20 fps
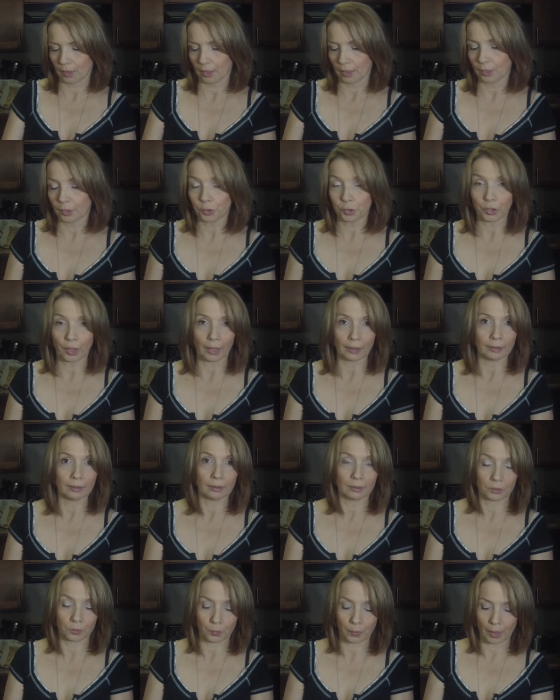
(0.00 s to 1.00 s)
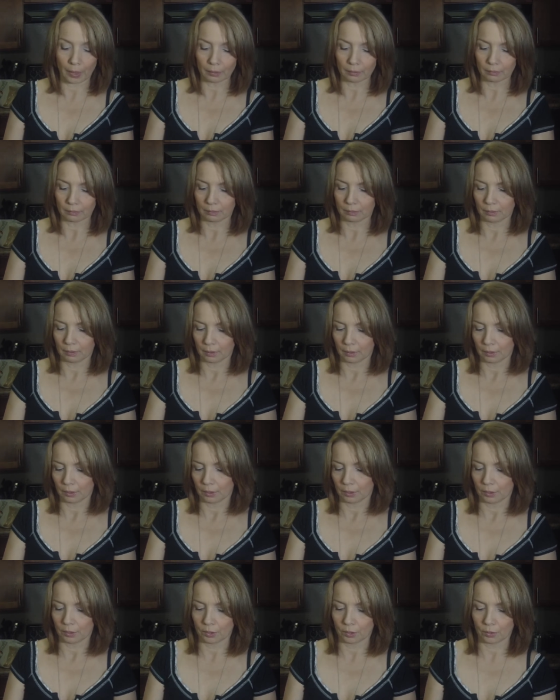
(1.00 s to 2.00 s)
her channel as well.
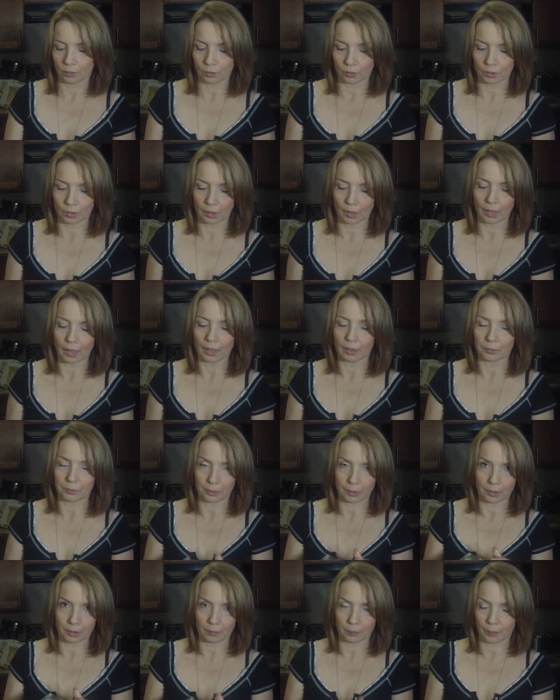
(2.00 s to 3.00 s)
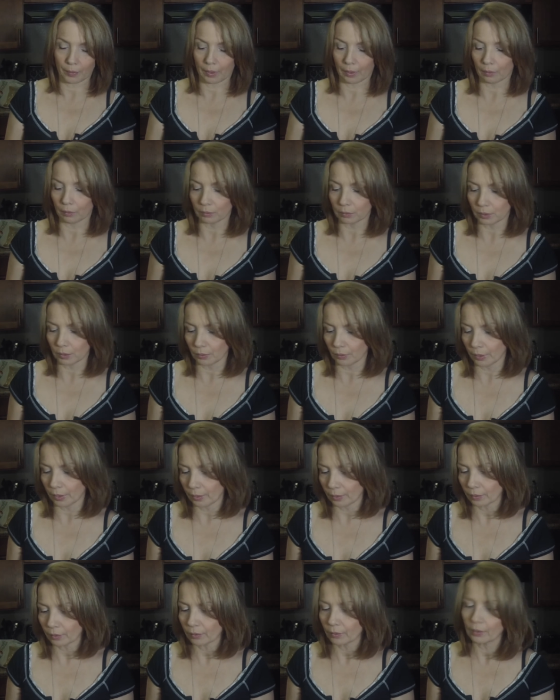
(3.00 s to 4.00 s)
So she got a recipe also
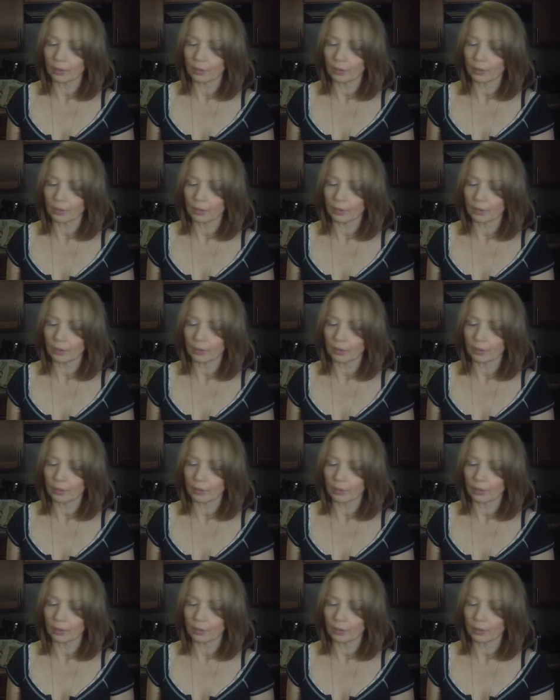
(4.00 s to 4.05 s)
there,